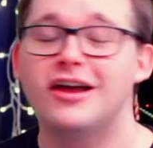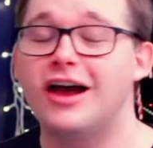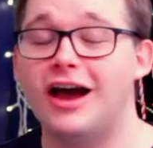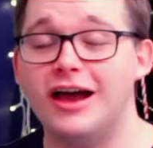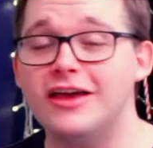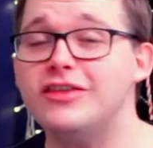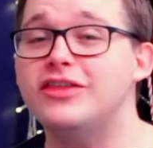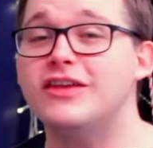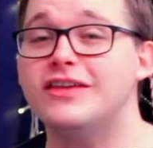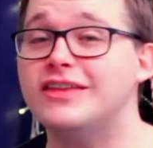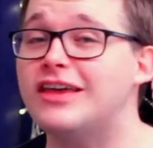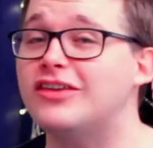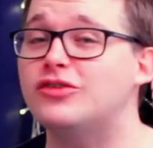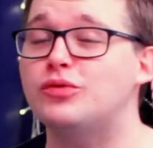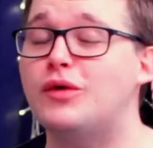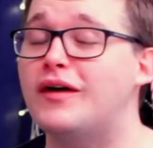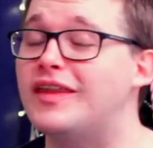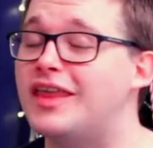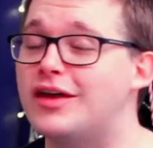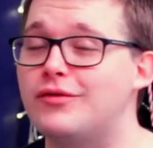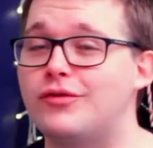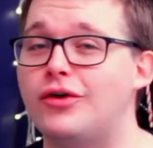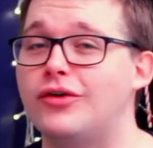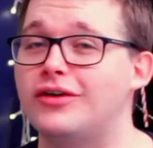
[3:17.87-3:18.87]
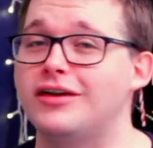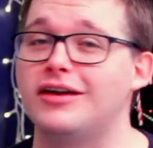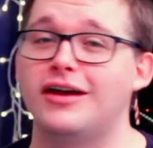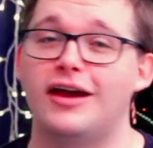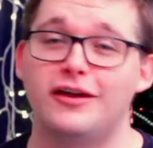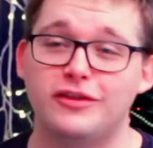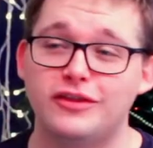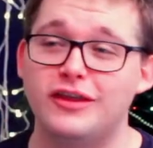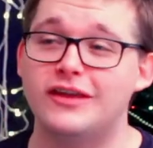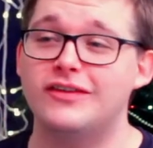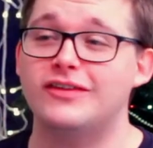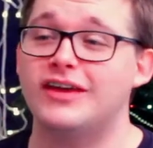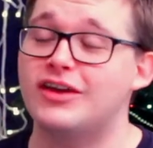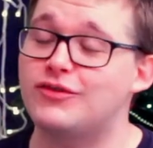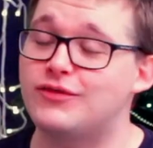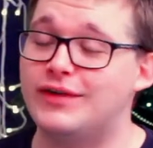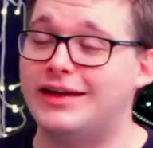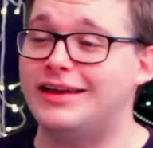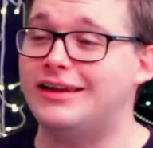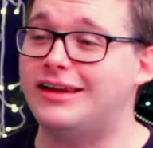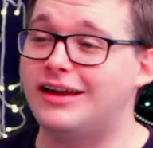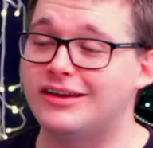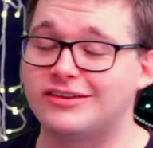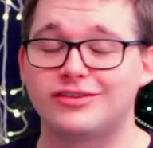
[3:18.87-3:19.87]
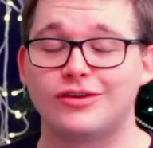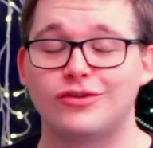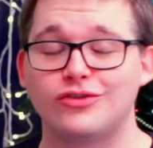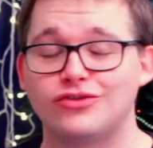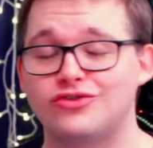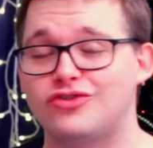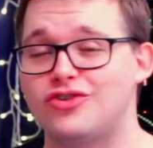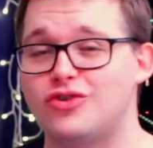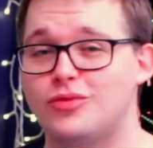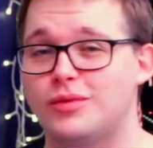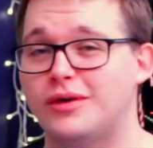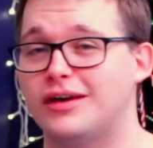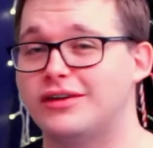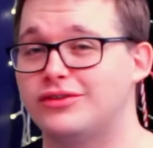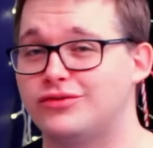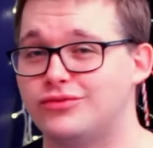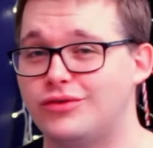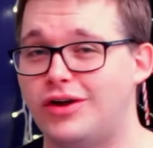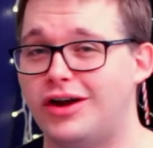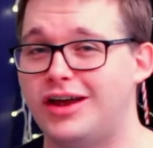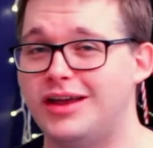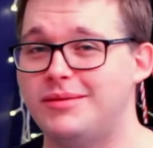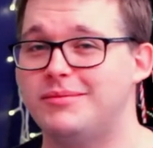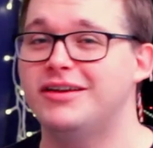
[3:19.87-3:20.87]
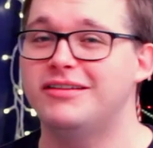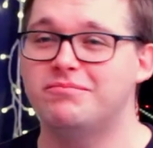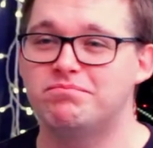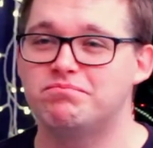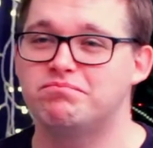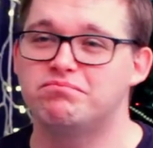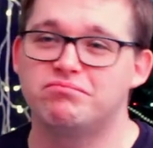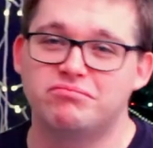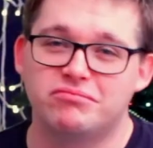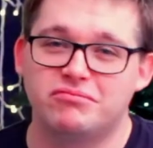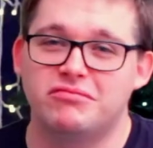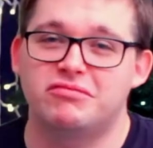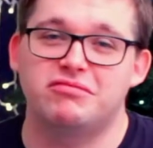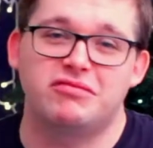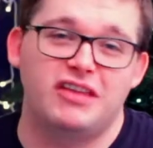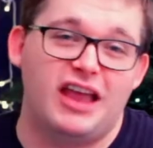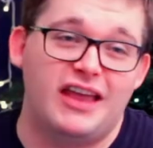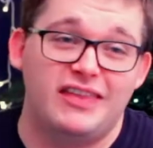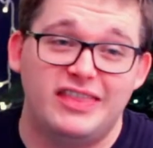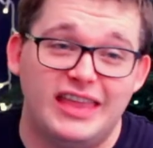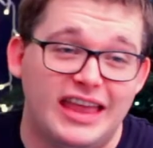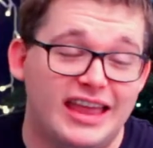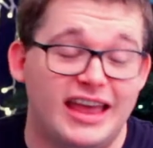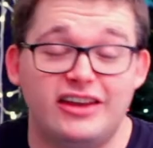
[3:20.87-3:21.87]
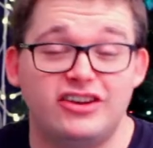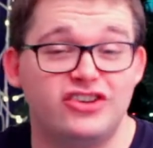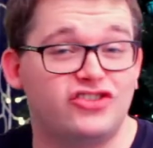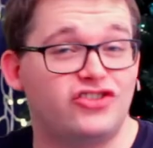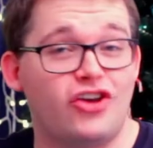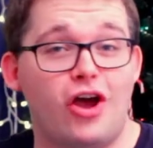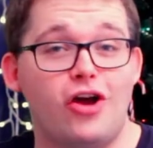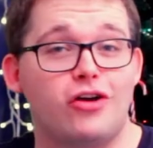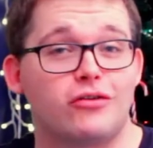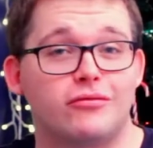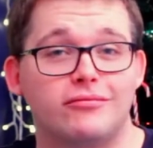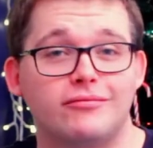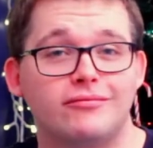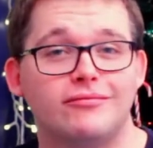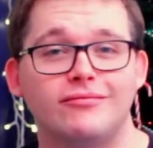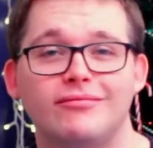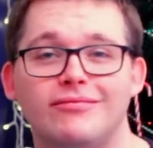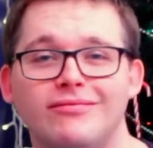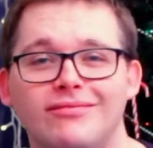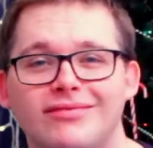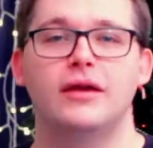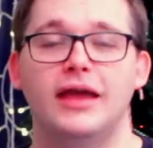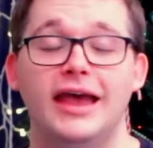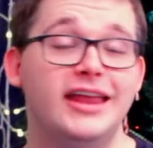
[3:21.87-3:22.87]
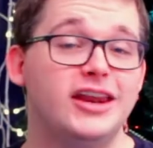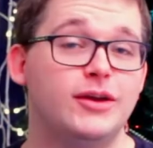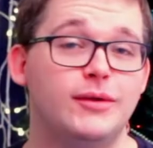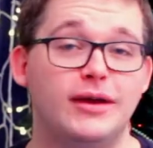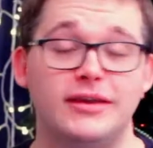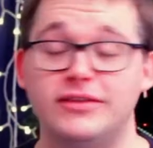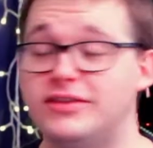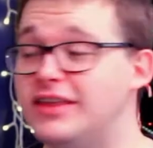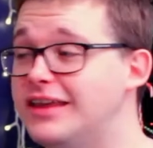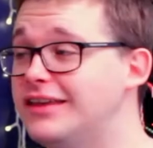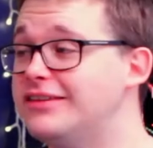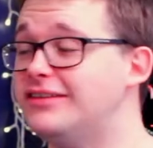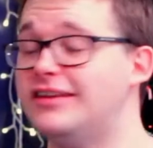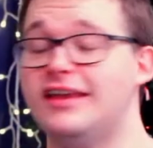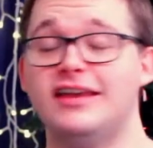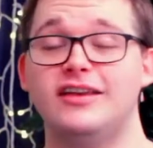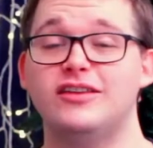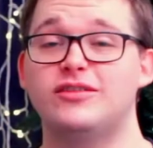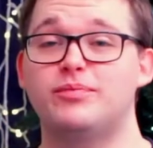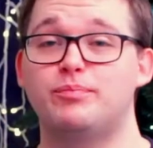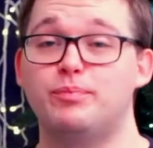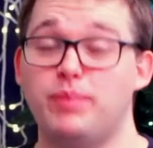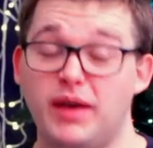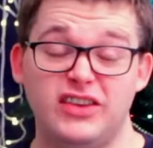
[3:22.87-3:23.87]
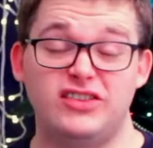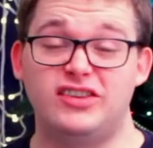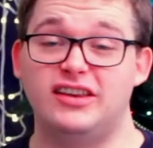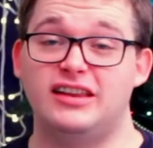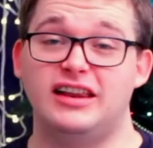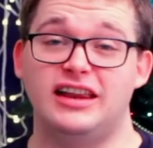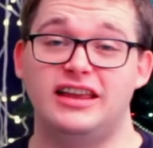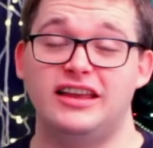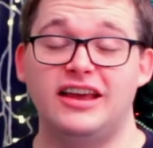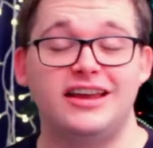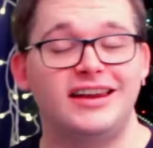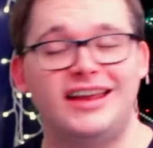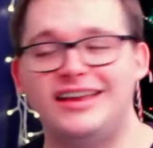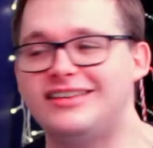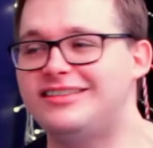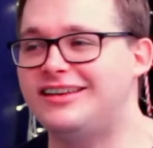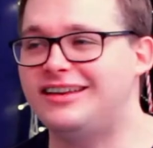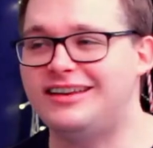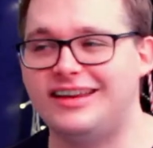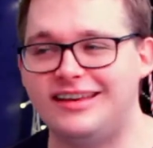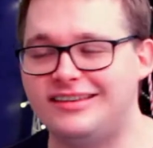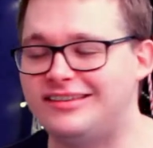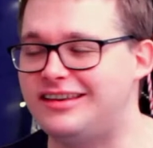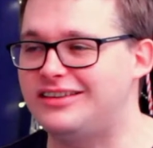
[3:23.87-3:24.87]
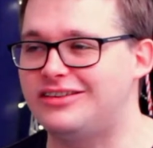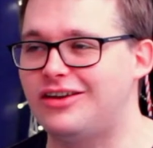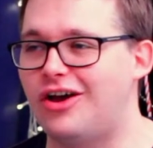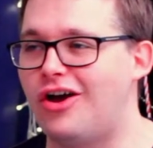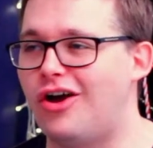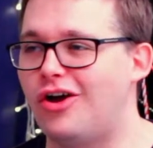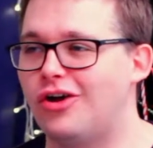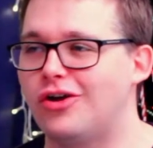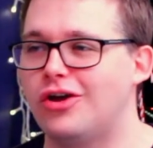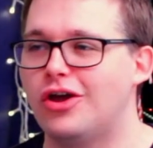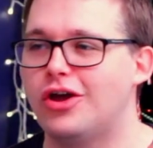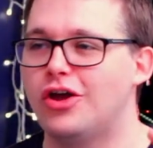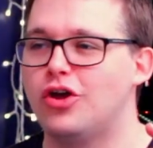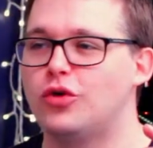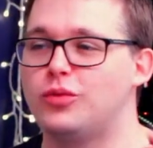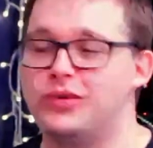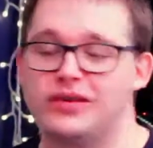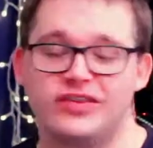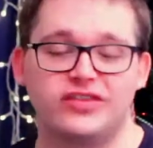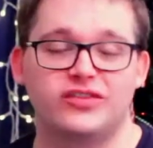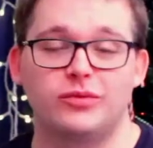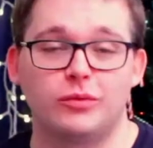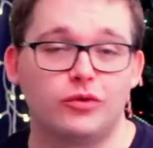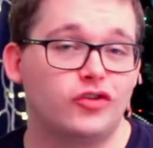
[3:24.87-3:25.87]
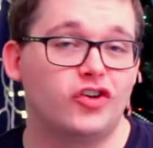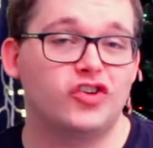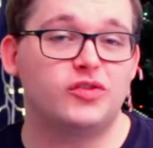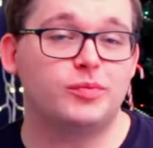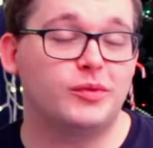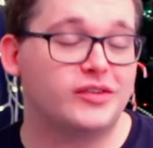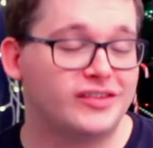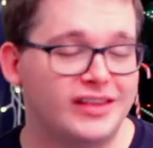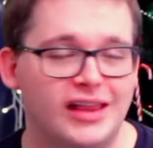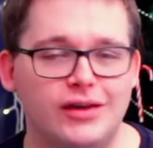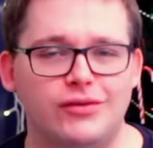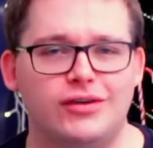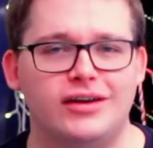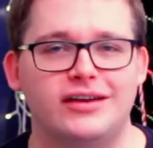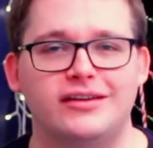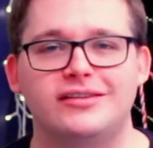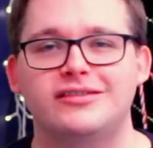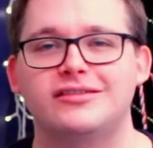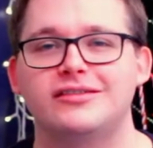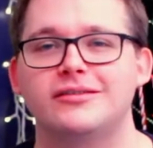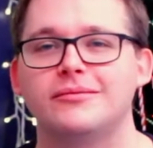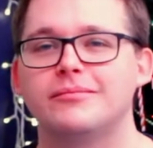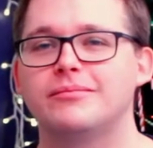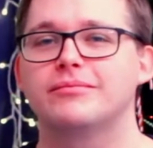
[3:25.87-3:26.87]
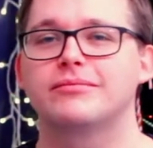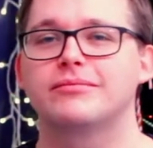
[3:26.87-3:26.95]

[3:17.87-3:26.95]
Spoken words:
I think that's why they wrote it. I think they realized those two words rhyme, and they had a song. Anyway, this is basically an AC/DC song with some Christmas lyrics.